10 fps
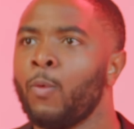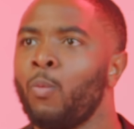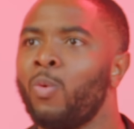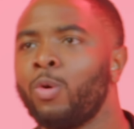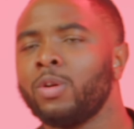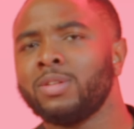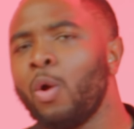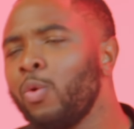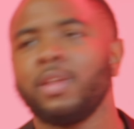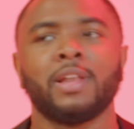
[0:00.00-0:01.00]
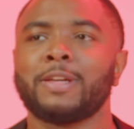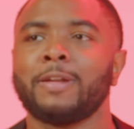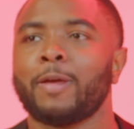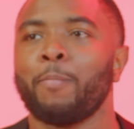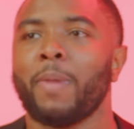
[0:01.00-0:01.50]
Well, the only thing that's going
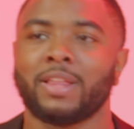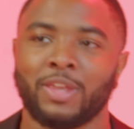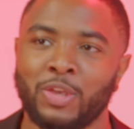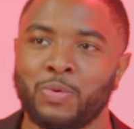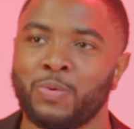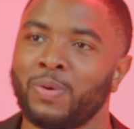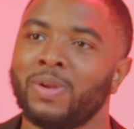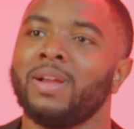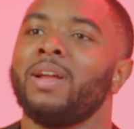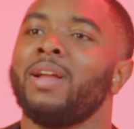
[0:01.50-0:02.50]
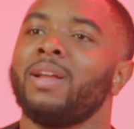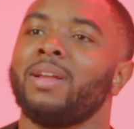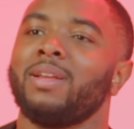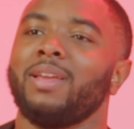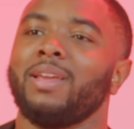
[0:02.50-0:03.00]
to come back to you
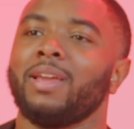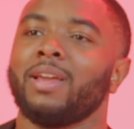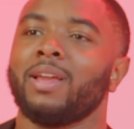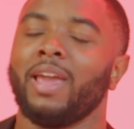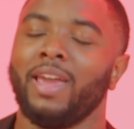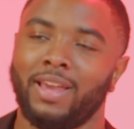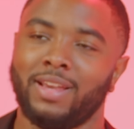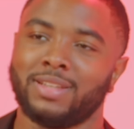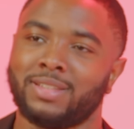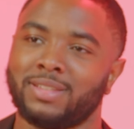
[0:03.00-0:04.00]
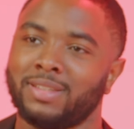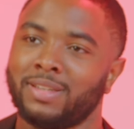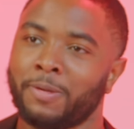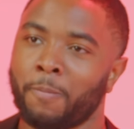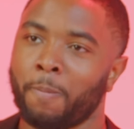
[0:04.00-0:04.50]
is
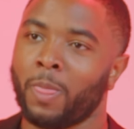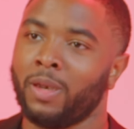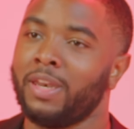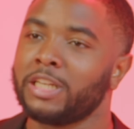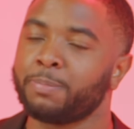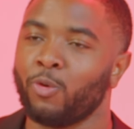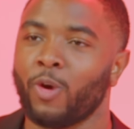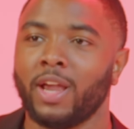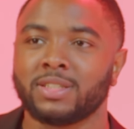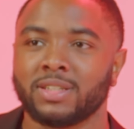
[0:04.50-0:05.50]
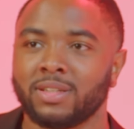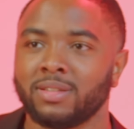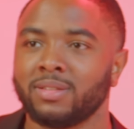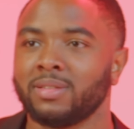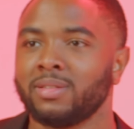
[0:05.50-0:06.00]

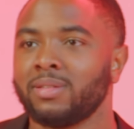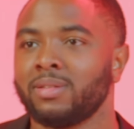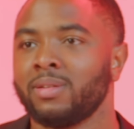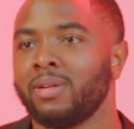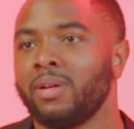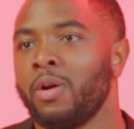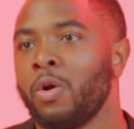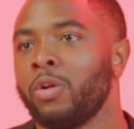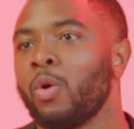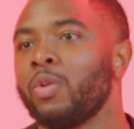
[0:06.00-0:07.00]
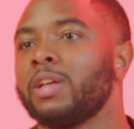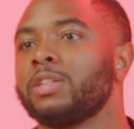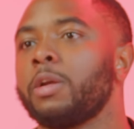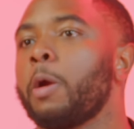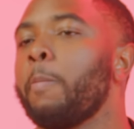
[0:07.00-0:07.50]
desperation. The only thing that's
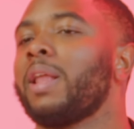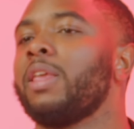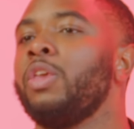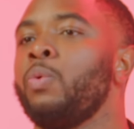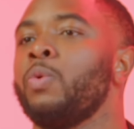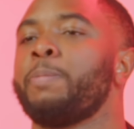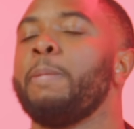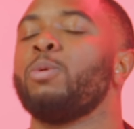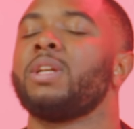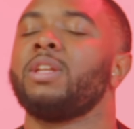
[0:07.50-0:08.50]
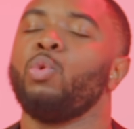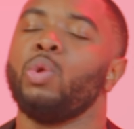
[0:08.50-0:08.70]
going to come back to you is people telling you